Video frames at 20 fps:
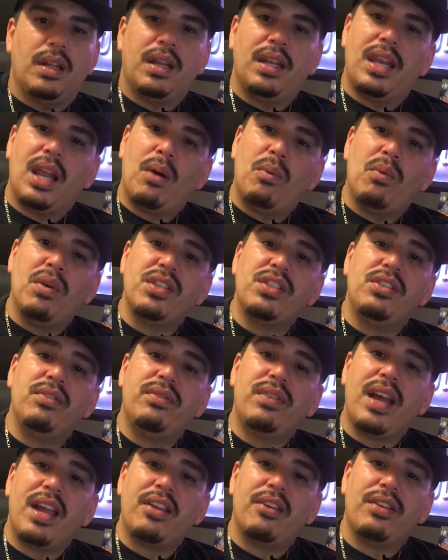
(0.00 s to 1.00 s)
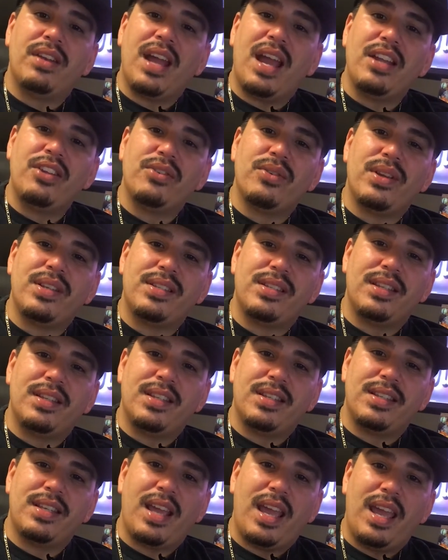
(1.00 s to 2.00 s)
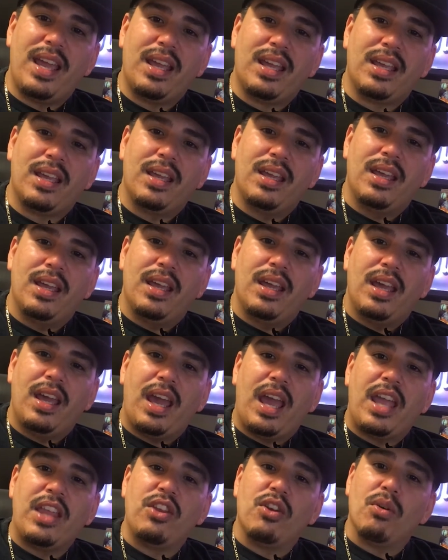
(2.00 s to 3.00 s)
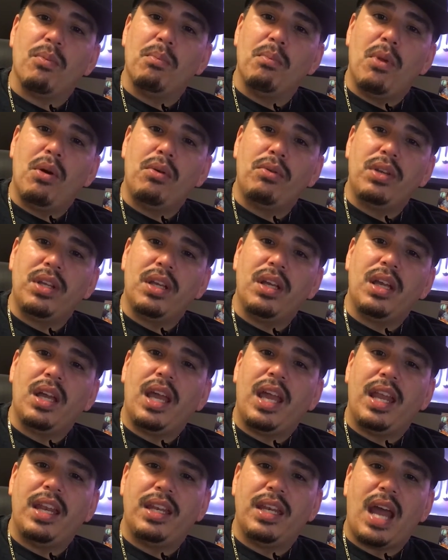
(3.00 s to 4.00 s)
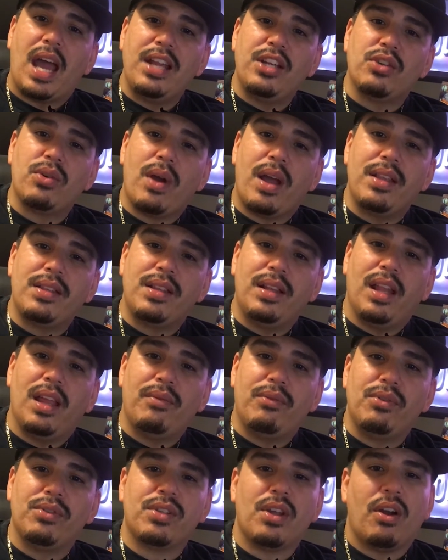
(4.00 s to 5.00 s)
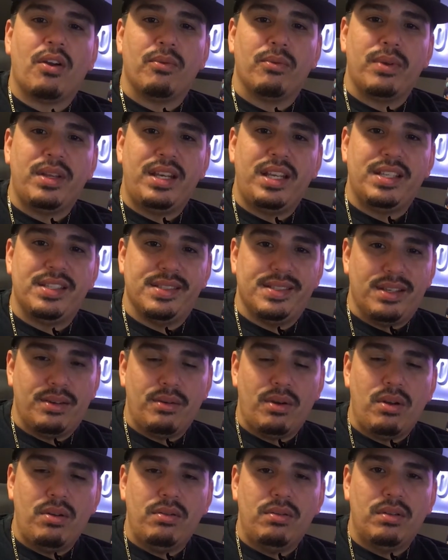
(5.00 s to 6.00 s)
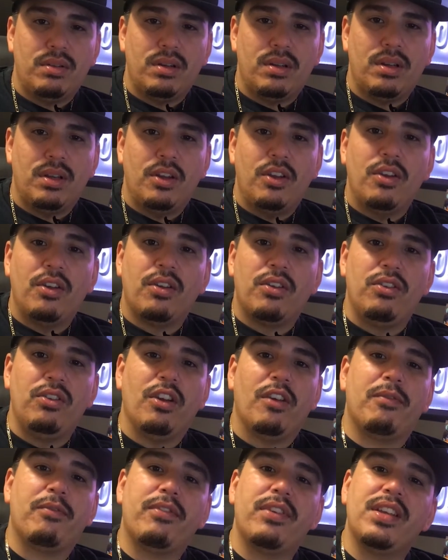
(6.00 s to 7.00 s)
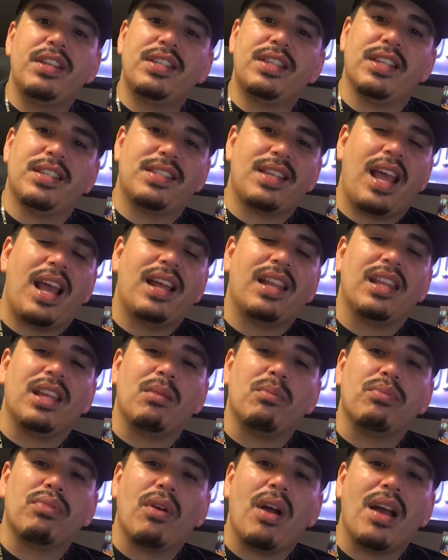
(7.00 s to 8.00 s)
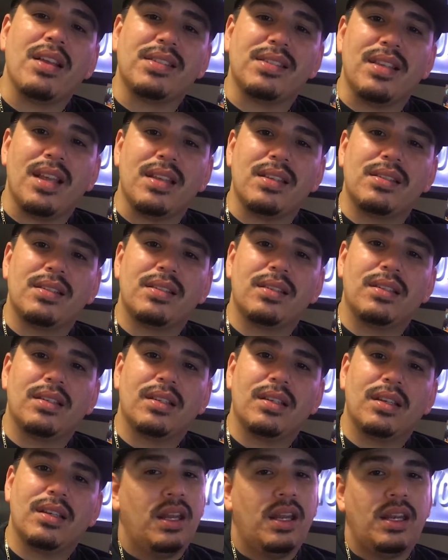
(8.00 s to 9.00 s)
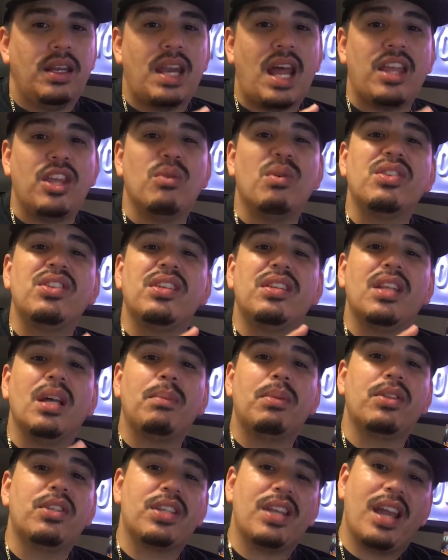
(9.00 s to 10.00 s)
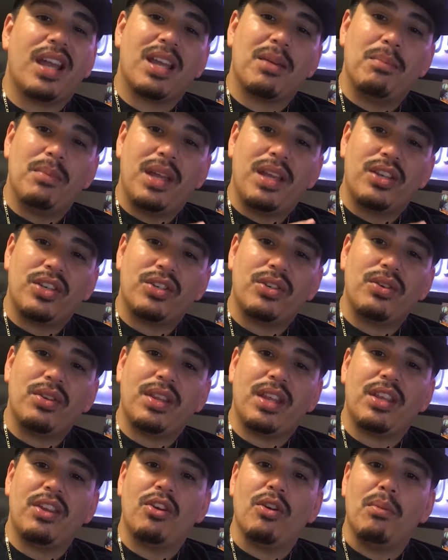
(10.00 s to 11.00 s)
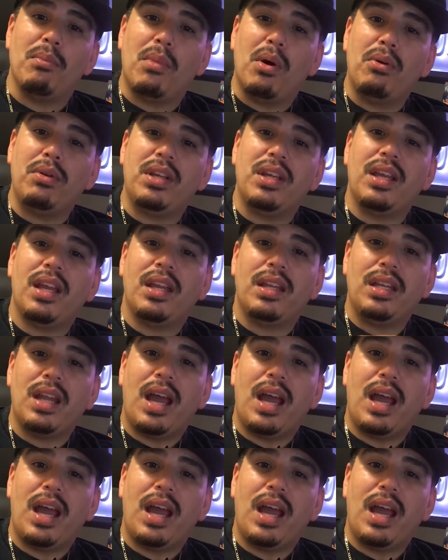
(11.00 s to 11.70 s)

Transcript: Now, once you've got your nitrates in the tank and your ammonia and nitrite levels are reading zero, you have finished the cycling process. Now you want to double check and make sure that your ammonia and